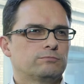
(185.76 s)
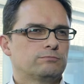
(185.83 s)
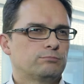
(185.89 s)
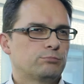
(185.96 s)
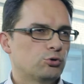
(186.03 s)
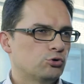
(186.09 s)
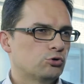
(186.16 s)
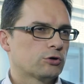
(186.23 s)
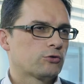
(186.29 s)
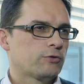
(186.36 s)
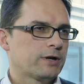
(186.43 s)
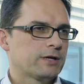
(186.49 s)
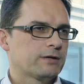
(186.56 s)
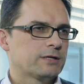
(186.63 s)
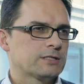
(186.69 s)
poor
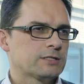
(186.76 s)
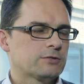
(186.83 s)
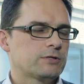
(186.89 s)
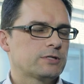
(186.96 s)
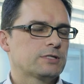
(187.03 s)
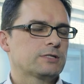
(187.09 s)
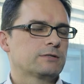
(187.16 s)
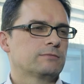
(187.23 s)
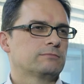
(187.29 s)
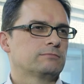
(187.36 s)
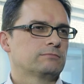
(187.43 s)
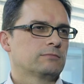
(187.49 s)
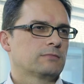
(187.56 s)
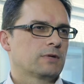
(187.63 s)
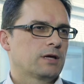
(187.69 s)
credit histories,
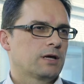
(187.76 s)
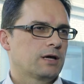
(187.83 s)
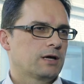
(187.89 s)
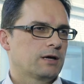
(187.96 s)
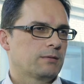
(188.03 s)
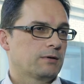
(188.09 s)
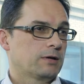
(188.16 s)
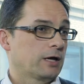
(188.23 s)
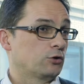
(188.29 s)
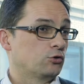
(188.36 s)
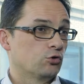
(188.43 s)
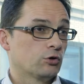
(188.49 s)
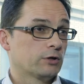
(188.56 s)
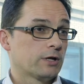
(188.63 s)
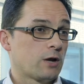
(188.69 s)

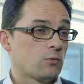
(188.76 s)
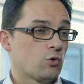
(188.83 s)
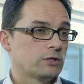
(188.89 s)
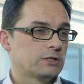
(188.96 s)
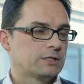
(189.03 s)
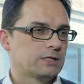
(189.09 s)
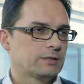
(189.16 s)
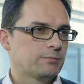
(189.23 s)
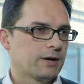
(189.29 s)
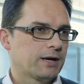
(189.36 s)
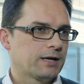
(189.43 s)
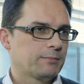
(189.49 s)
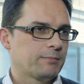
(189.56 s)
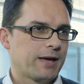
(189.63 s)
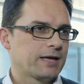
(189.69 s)
ignored and unwanted
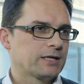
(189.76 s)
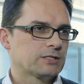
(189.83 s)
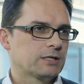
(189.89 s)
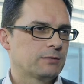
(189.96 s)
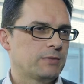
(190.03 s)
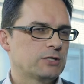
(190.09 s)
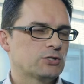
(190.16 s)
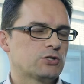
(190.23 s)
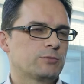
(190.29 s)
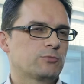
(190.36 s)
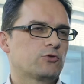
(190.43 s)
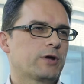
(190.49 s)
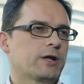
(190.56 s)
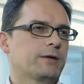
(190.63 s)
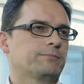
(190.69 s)
by banks and mainstream
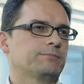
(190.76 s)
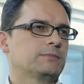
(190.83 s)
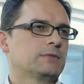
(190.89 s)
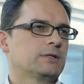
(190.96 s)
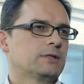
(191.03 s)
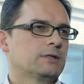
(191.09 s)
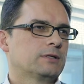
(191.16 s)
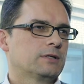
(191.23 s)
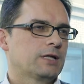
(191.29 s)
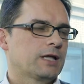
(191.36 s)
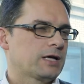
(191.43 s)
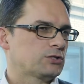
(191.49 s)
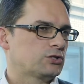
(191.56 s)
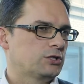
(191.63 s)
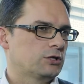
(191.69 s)
credit.
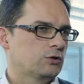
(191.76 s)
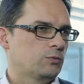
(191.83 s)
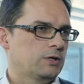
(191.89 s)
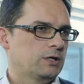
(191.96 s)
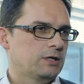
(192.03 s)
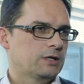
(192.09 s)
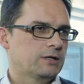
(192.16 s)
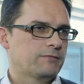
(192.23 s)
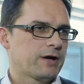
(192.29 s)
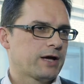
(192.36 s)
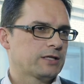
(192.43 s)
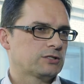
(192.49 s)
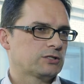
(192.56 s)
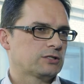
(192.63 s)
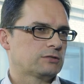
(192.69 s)
Last year we
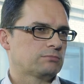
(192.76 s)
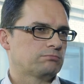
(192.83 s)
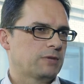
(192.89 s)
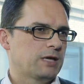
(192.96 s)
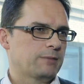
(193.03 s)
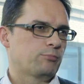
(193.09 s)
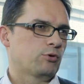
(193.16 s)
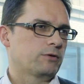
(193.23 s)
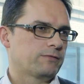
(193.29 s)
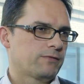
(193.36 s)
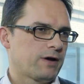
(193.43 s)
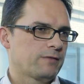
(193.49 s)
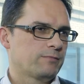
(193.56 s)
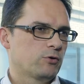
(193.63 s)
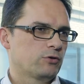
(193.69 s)
advanced
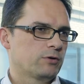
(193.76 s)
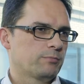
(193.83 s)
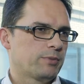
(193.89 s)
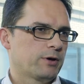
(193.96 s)
£8.5 million